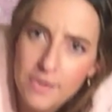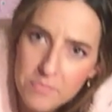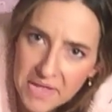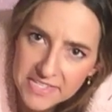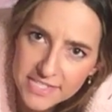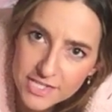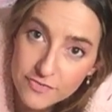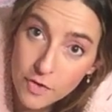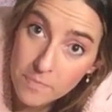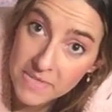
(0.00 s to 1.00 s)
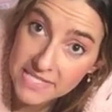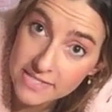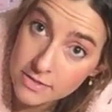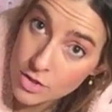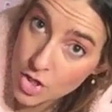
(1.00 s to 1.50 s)
a message from
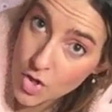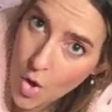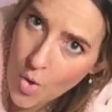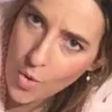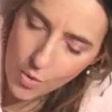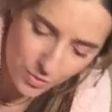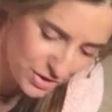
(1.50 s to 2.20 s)
Miss Nicole.